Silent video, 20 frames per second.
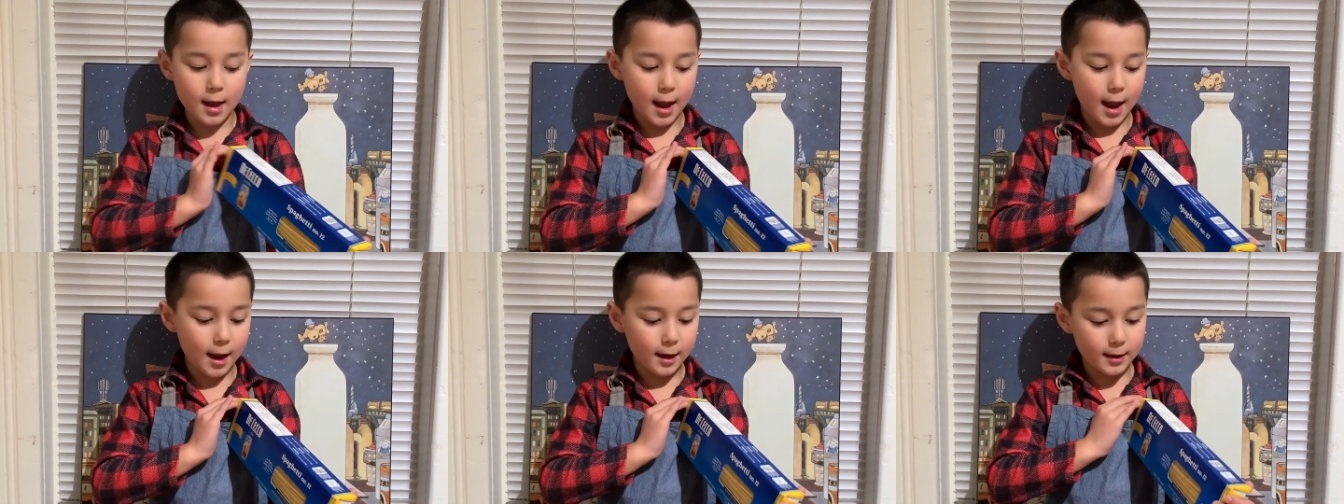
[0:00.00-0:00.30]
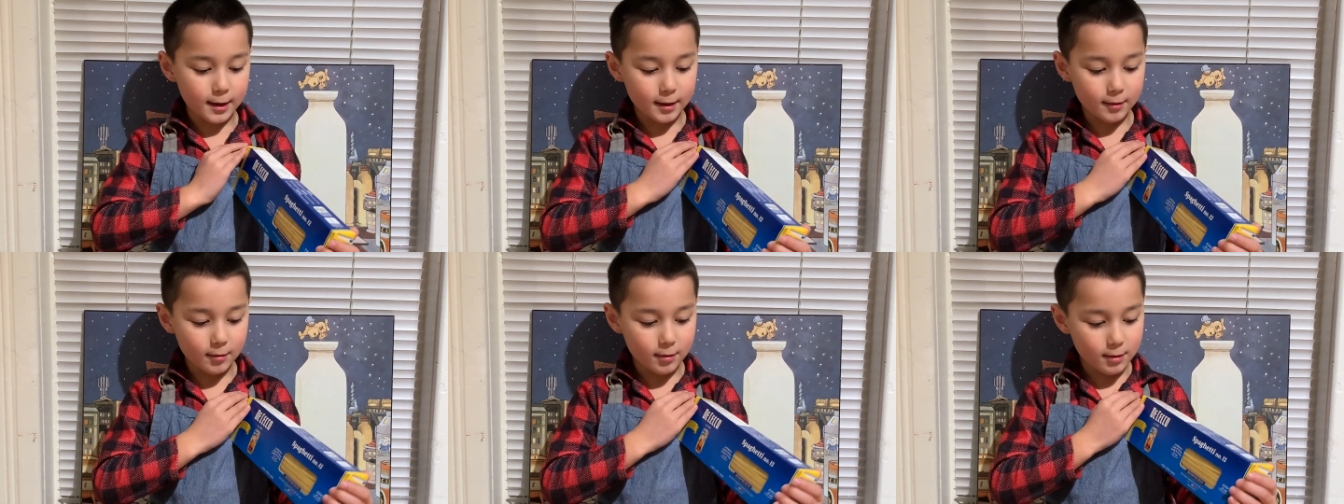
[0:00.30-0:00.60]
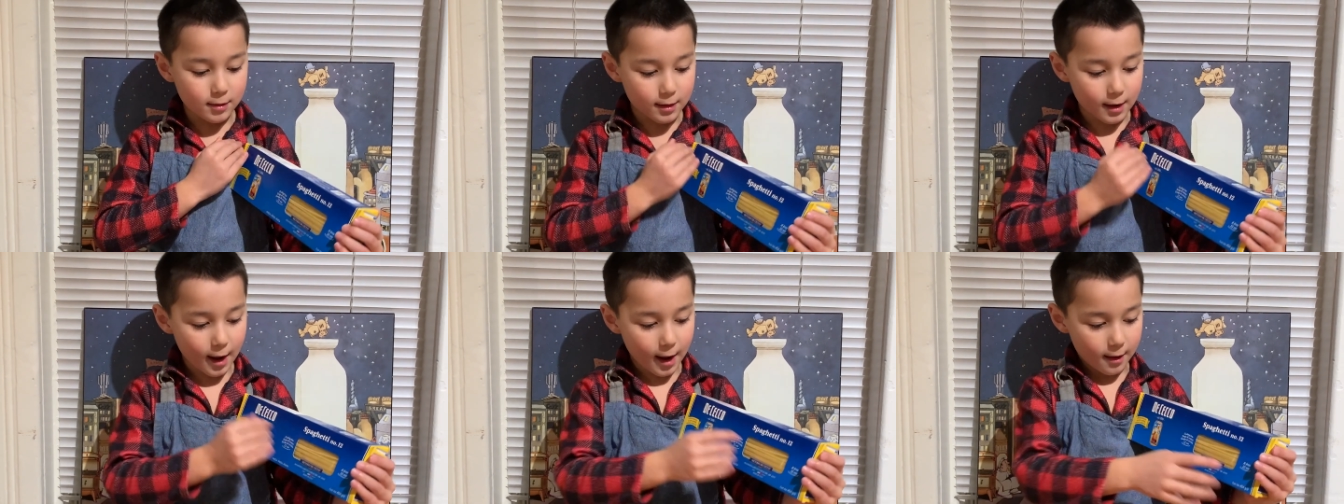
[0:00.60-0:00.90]
and it
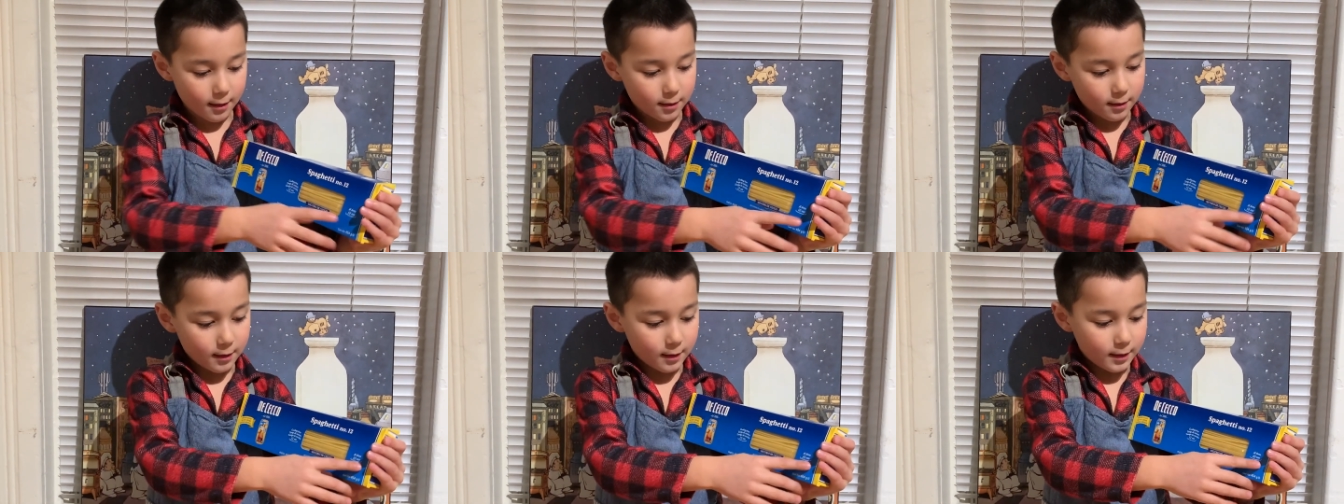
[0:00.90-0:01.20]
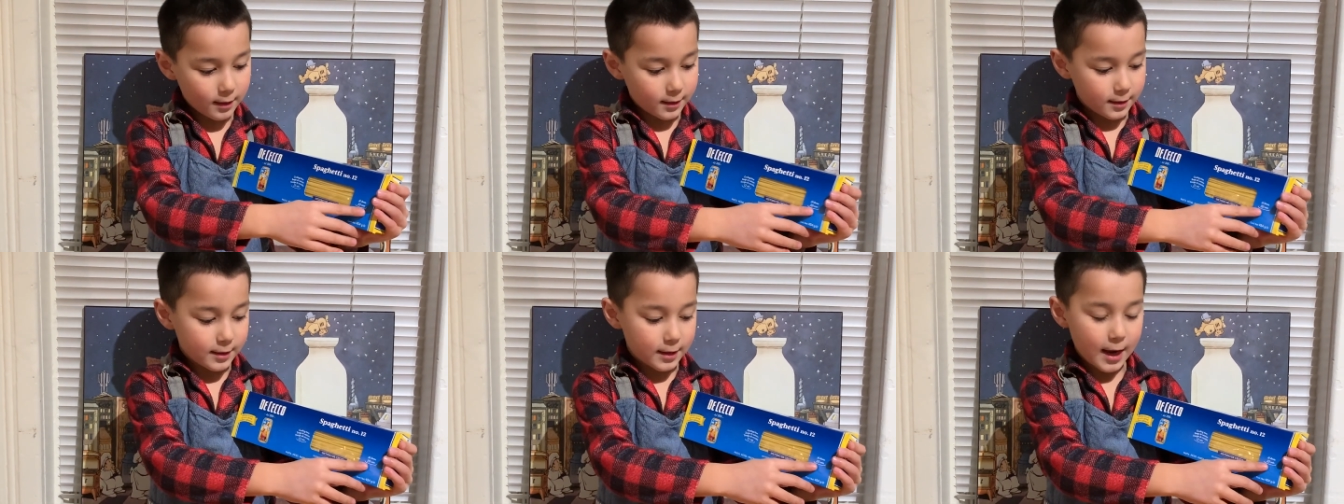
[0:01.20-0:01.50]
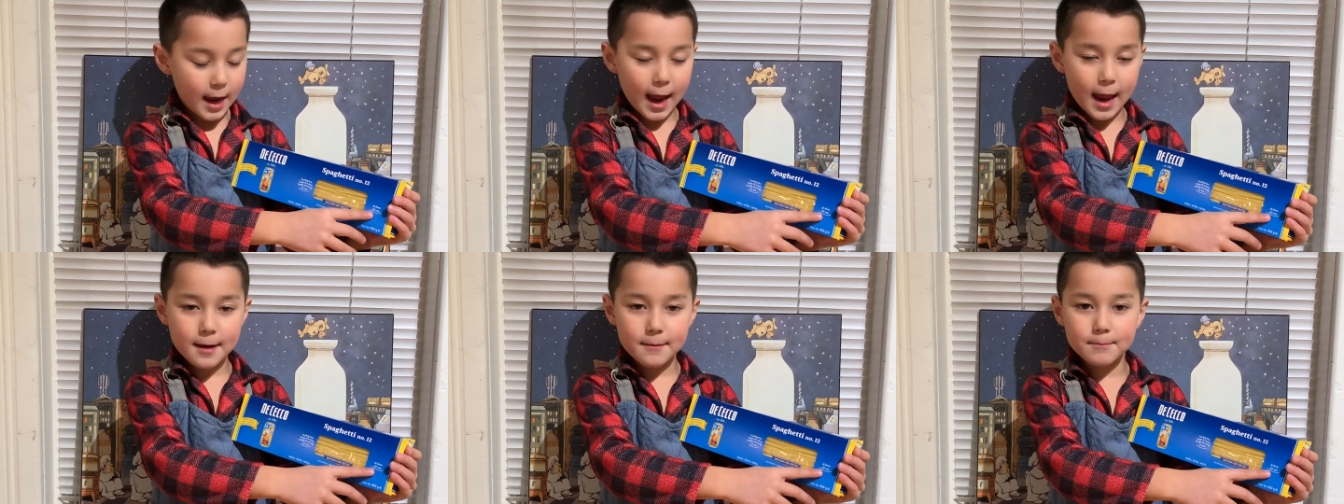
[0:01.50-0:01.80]
says
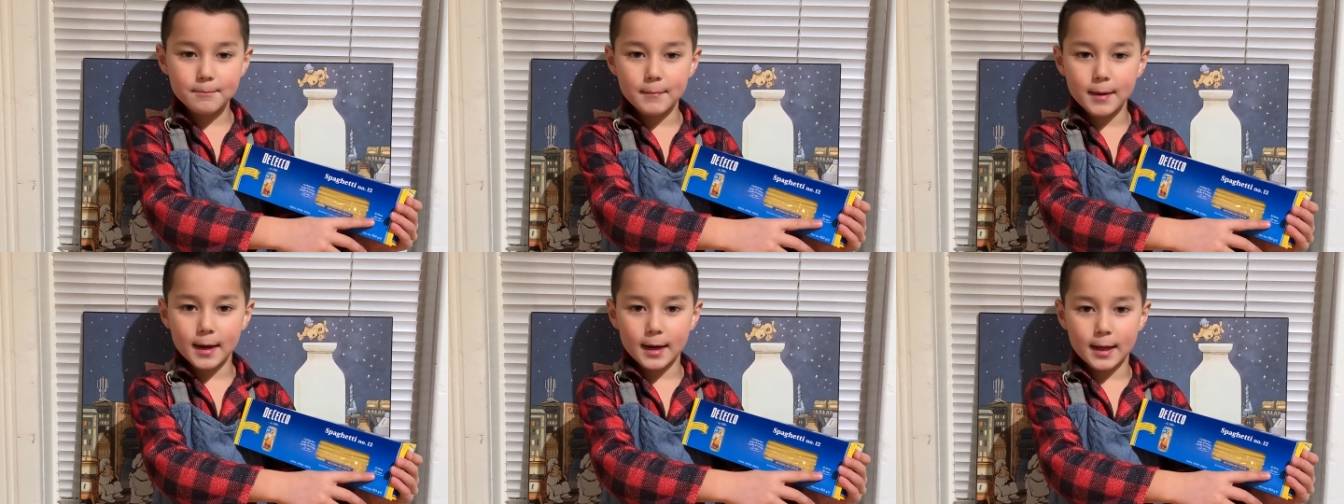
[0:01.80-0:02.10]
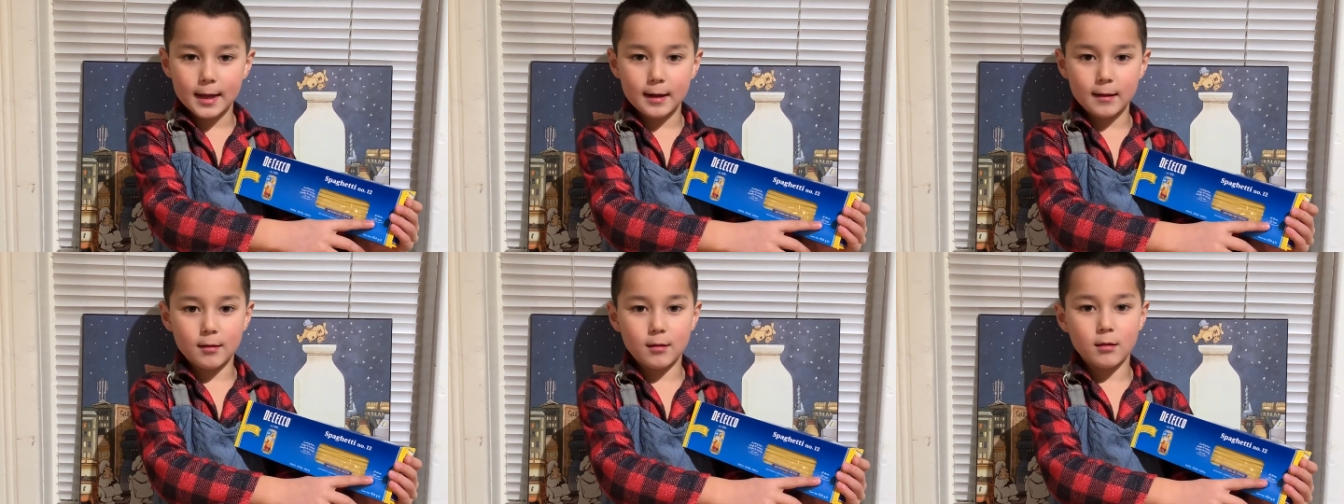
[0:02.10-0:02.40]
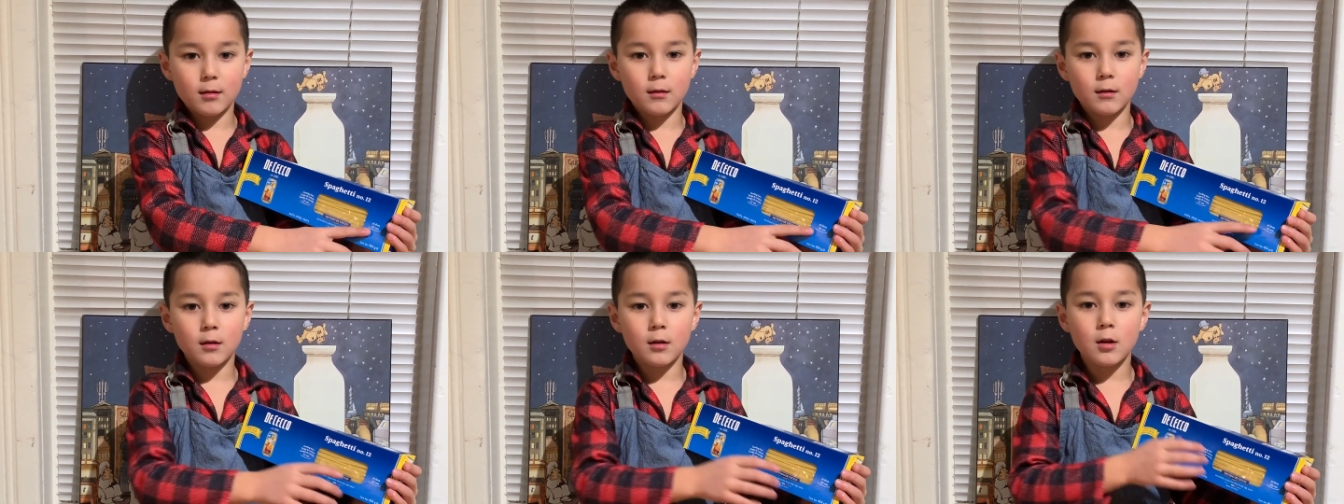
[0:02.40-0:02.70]
10
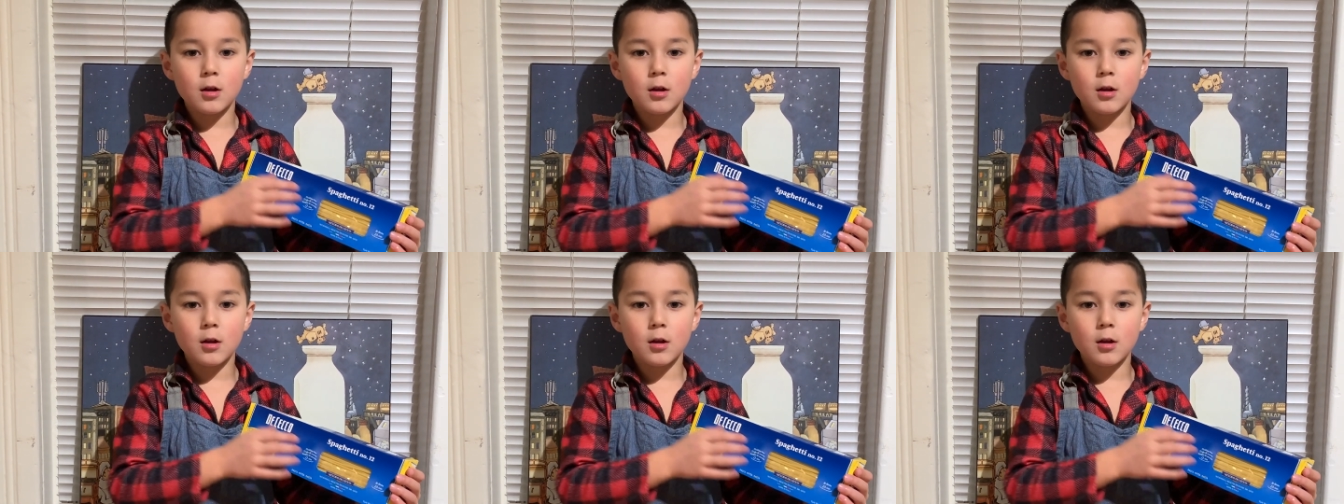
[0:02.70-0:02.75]
minutes.